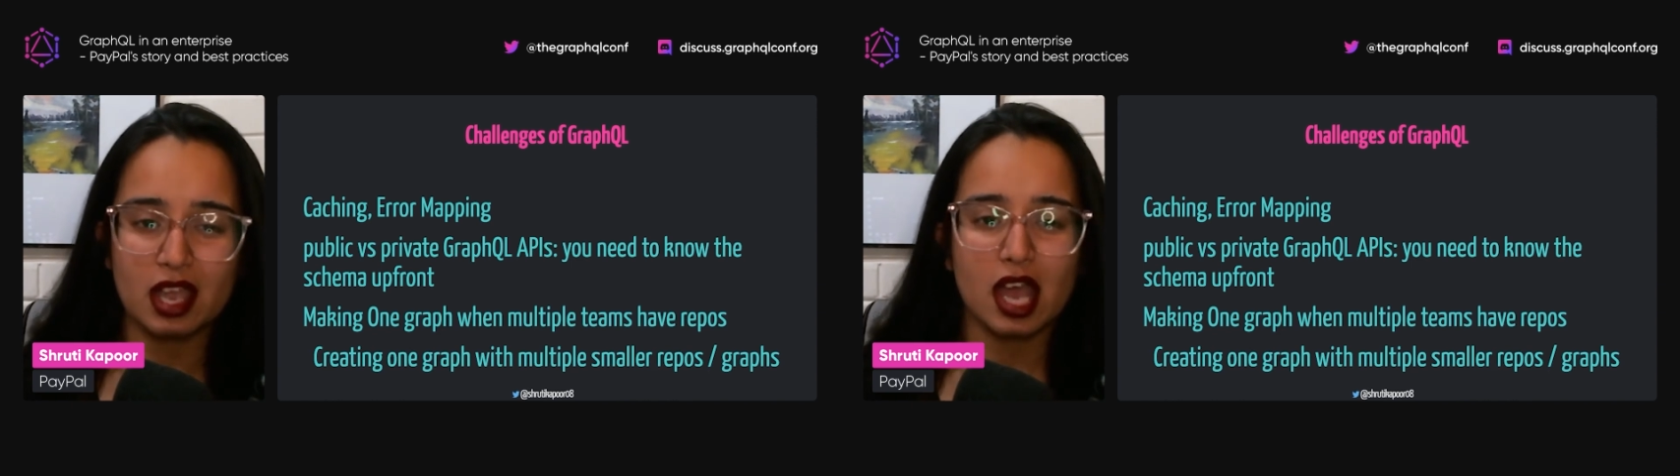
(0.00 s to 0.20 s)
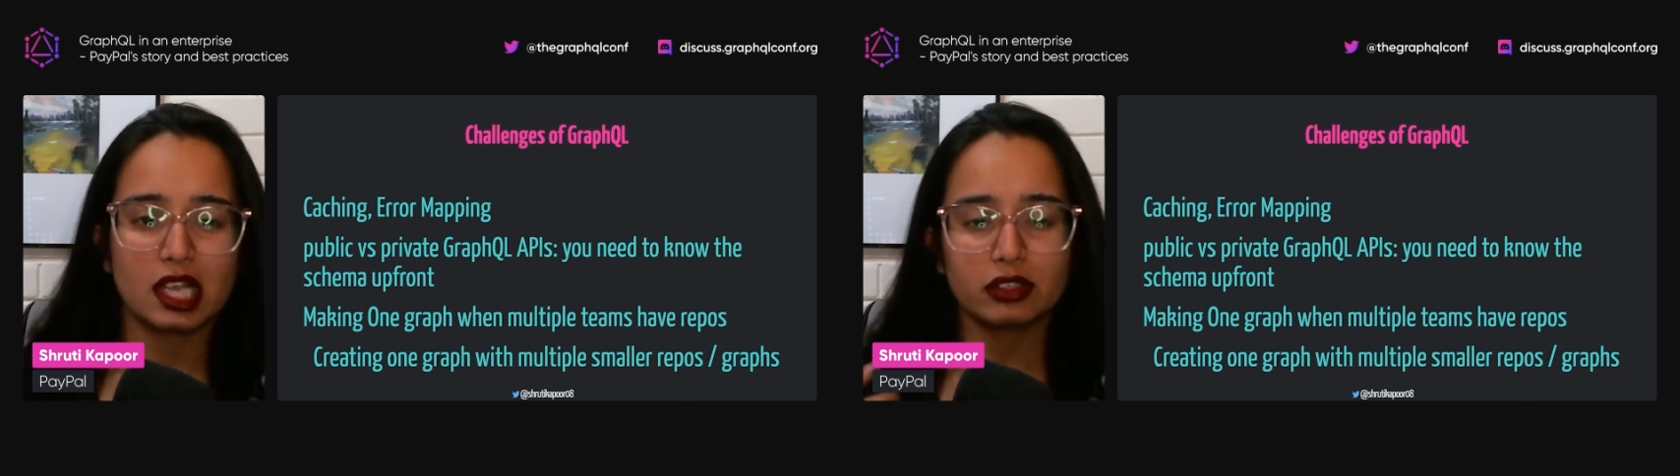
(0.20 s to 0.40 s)

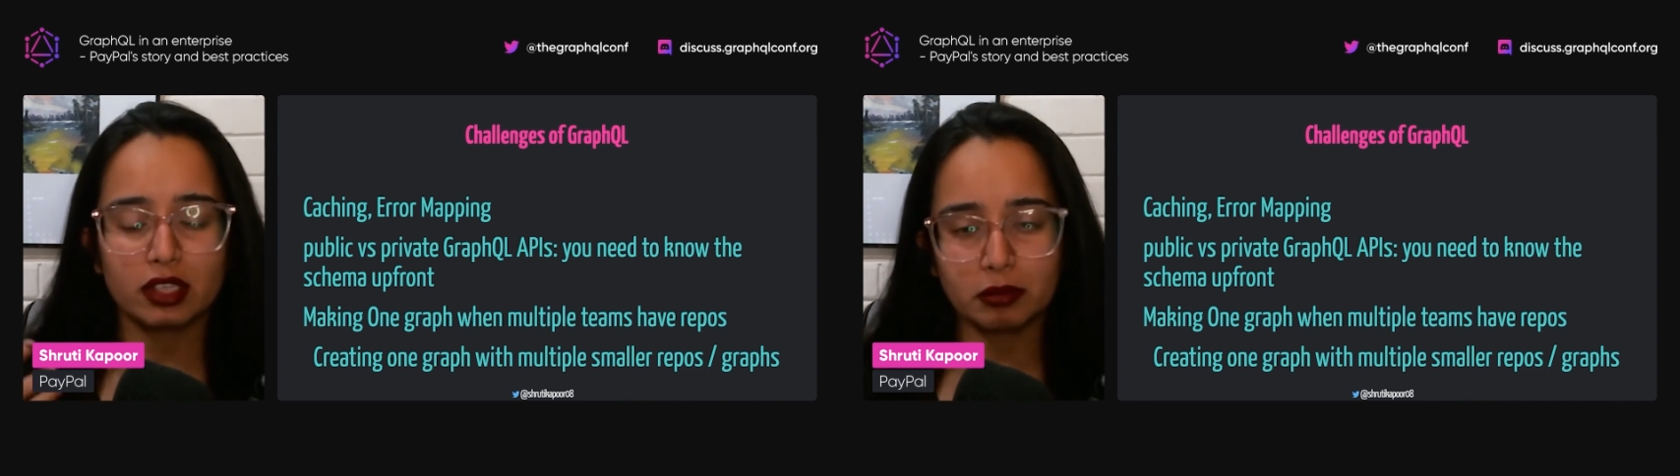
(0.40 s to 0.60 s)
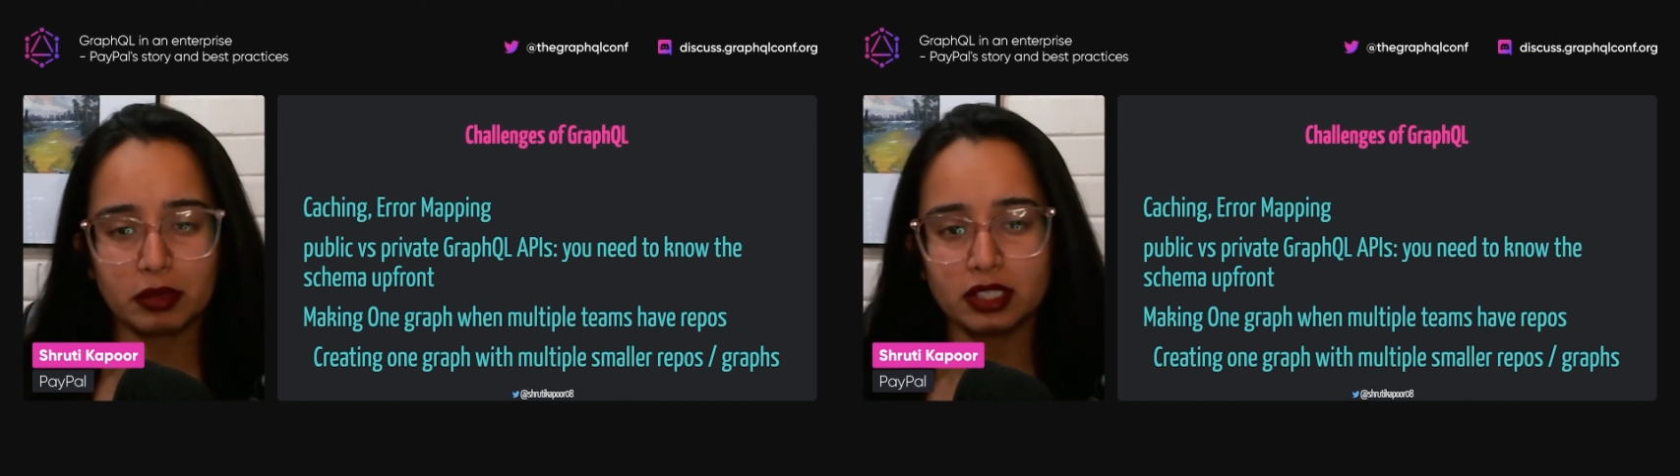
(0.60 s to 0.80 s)
And so
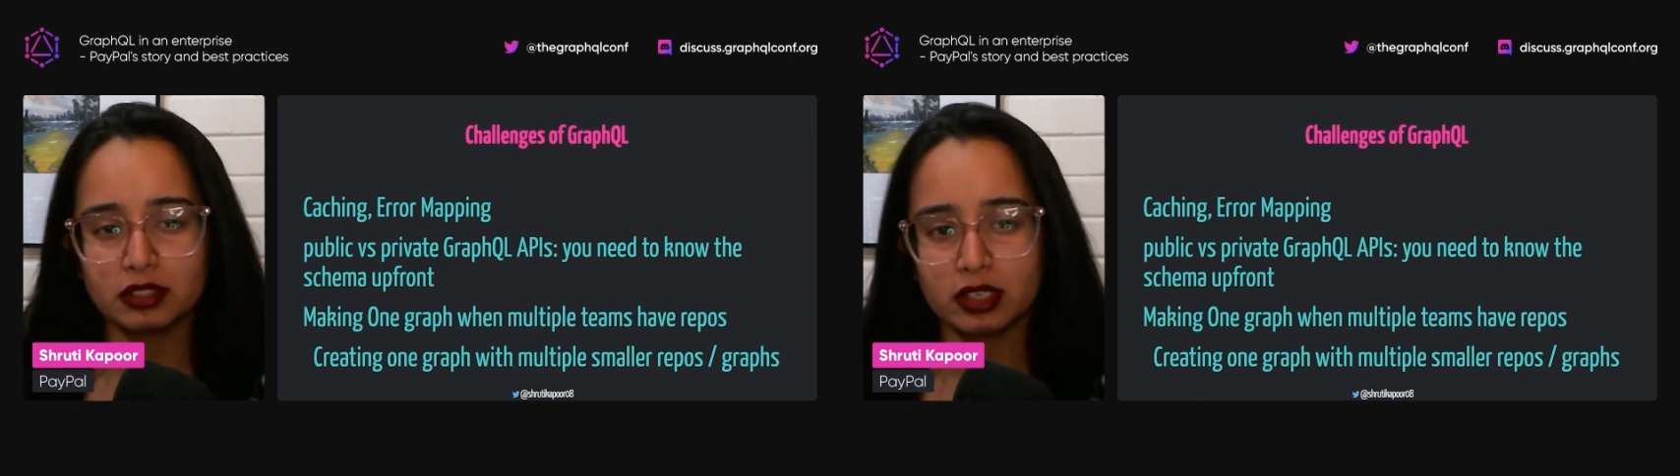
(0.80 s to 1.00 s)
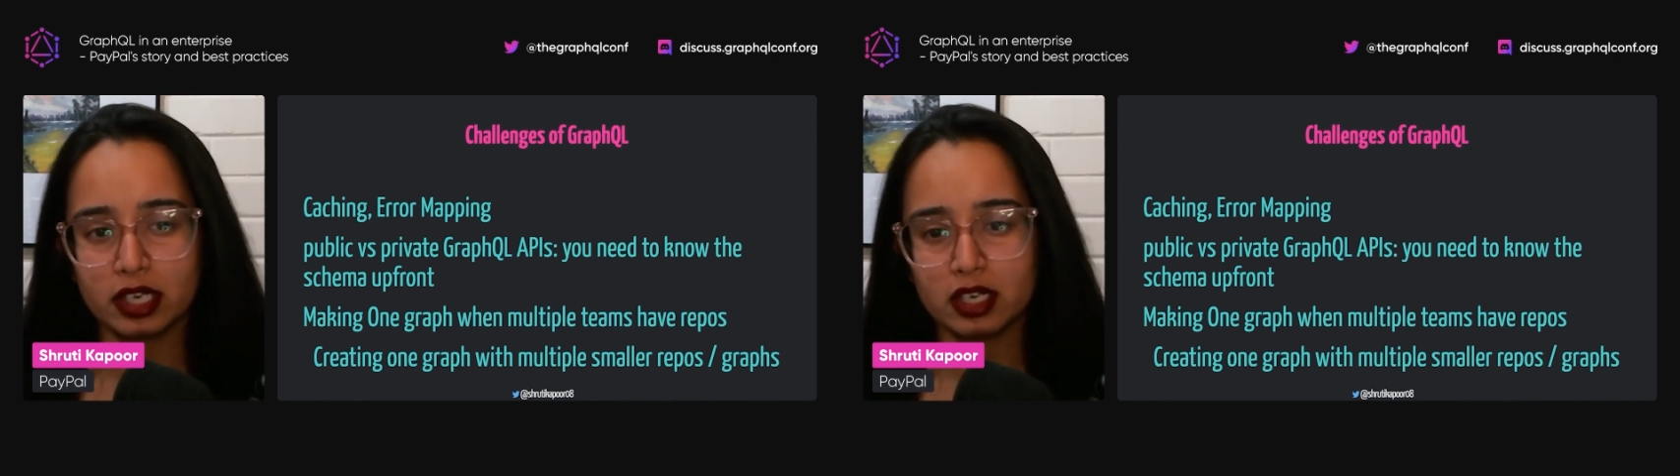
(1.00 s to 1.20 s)
that made it
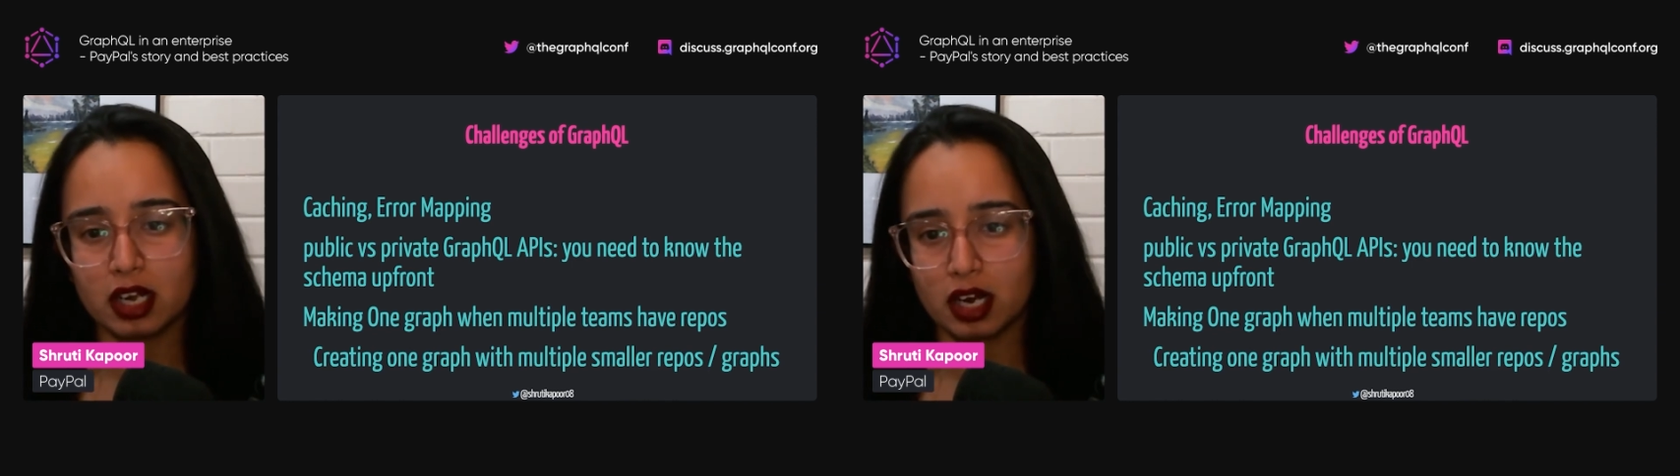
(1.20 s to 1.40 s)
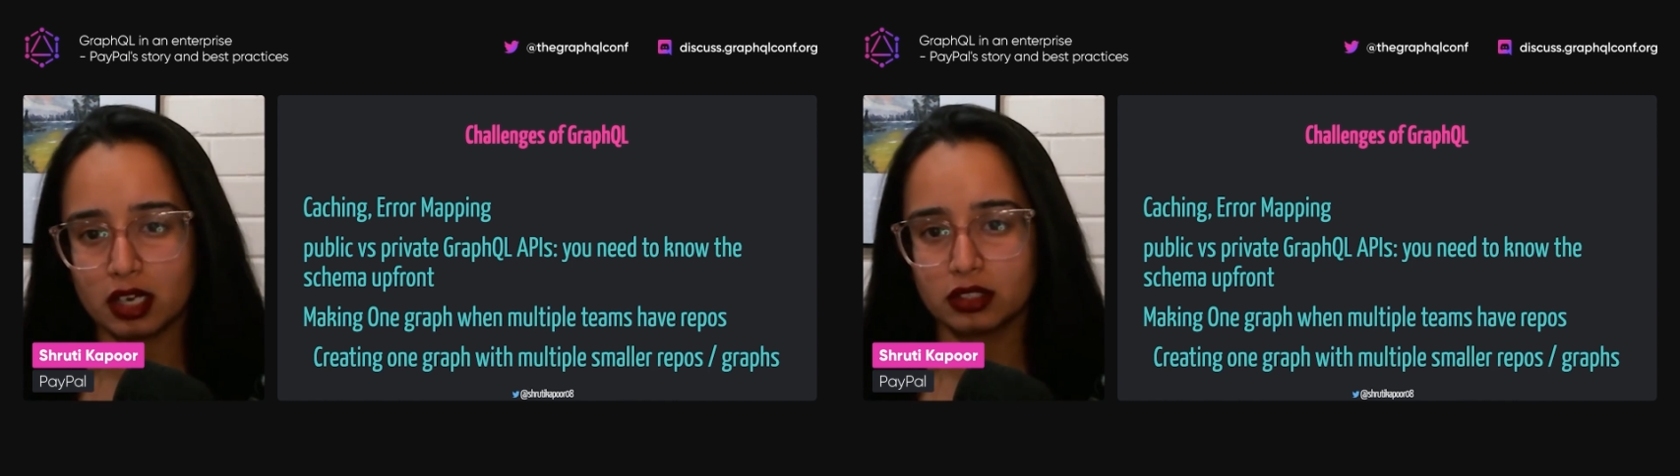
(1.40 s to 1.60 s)
really
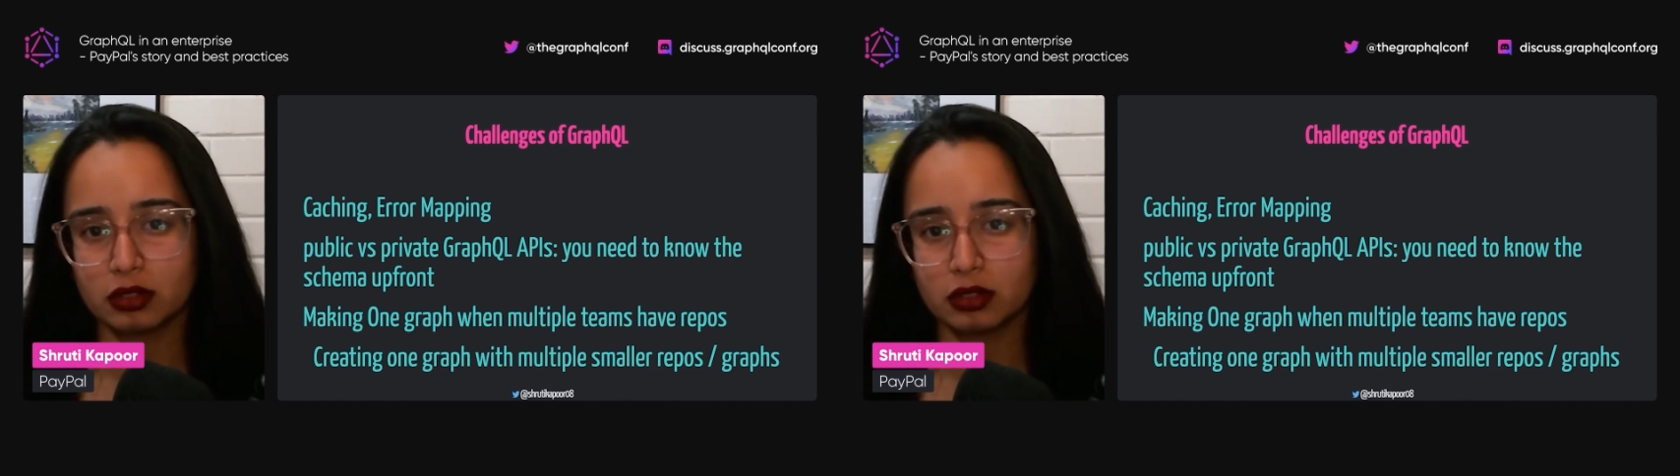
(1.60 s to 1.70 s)
hard to